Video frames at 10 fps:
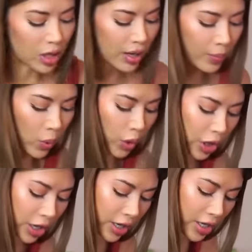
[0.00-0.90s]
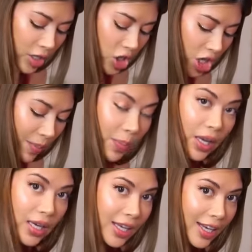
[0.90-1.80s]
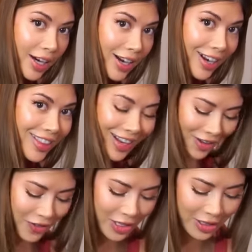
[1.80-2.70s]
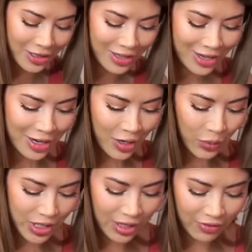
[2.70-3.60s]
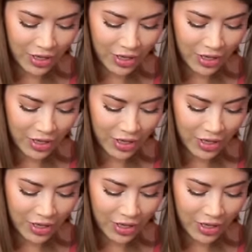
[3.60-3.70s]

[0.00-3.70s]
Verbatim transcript: a lot more chip in here than I feel was in the